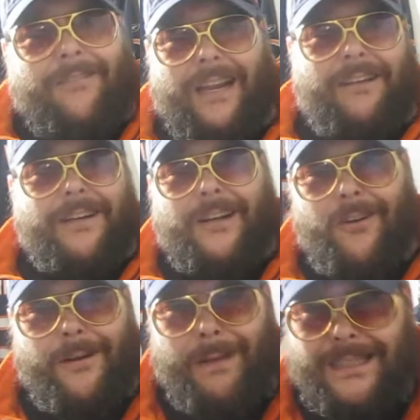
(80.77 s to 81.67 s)
Whatever the
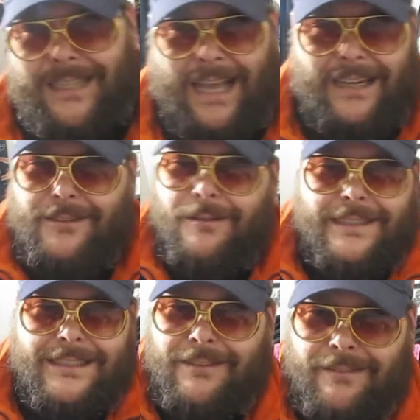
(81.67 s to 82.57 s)
quarterback's got to do,
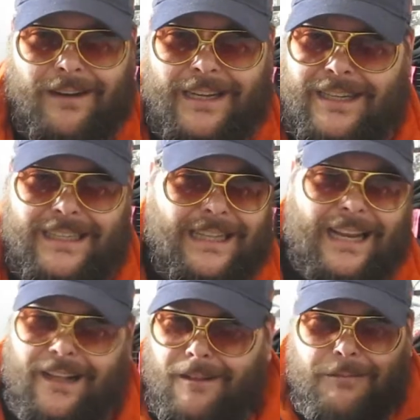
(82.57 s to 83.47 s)
he's even running it
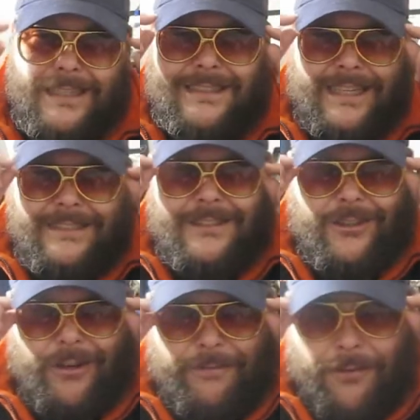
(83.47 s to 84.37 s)
like always, getting
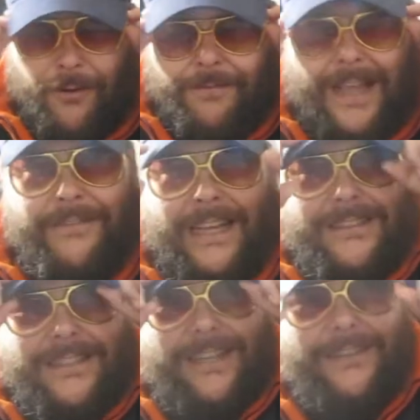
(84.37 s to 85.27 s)
three, four, five
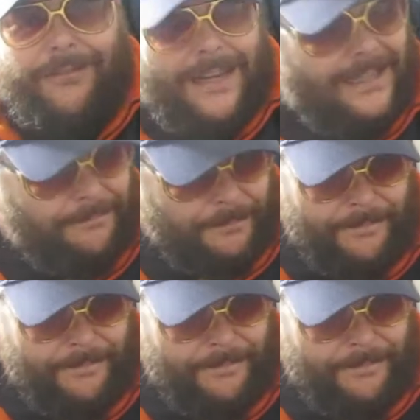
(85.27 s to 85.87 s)
thousand yards running.